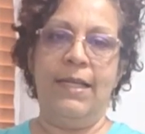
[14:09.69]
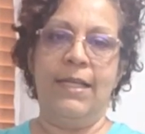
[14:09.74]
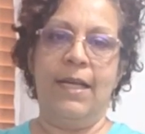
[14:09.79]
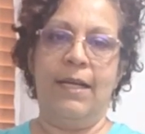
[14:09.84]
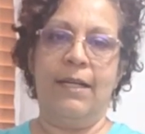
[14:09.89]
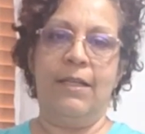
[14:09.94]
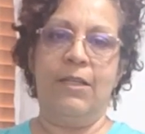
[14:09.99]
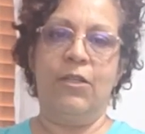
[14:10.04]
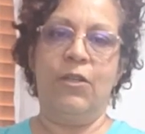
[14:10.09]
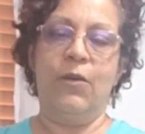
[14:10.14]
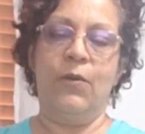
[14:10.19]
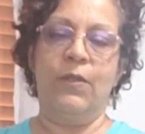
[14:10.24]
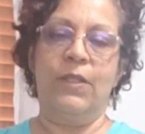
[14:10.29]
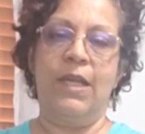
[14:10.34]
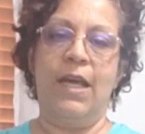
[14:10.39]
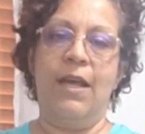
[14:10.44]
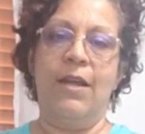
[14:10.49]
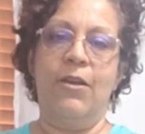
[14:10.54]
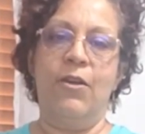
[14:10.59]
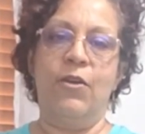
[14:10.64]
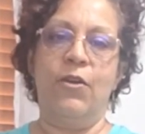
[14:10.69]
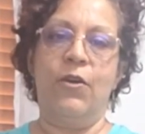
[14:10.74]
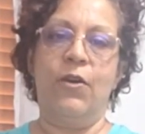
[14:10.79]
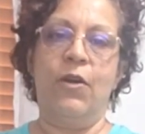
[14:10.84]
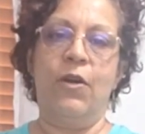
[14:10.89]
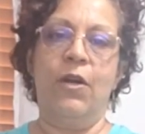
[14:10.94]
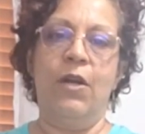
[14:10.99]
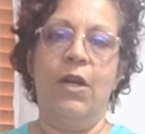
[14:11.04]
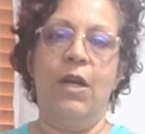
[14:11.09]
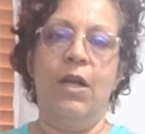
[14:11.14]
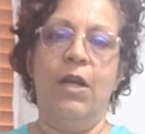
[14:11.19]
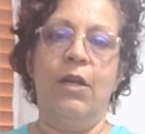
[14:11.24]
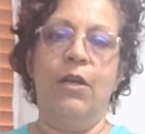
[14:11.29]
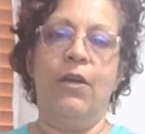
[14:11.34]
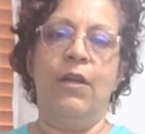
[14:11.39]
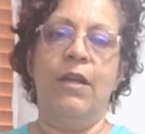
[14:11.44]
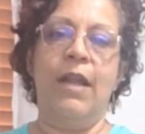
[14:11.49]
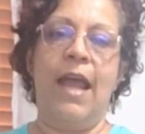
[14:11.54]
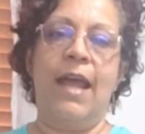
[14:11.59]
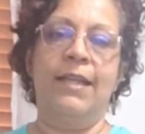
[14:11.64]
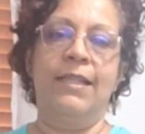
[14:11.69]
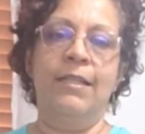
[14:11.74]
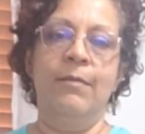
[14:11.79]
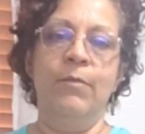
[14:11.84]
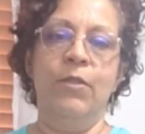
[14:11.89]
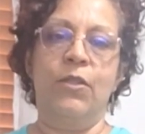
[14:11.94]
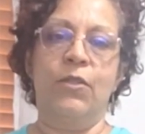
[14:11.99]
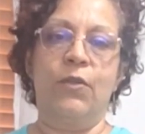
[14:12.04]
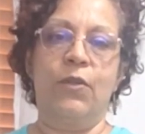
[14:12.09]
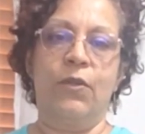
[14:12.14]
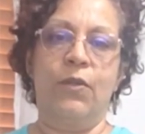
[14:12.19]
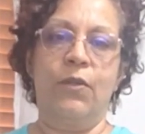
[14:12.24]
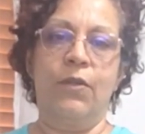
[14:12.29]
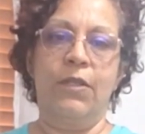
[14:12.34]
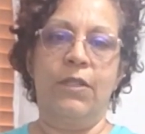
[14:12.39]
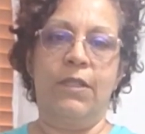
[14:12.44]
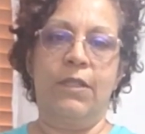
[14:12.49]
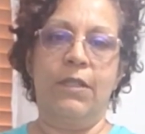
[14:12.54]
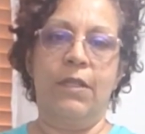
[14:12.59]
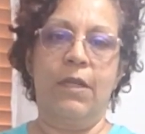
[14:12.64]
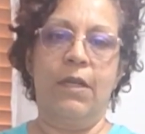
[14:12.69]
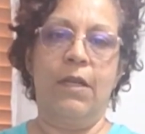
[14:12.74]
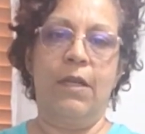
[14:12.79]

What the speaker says: tuck the toes under. Good. Add some circles.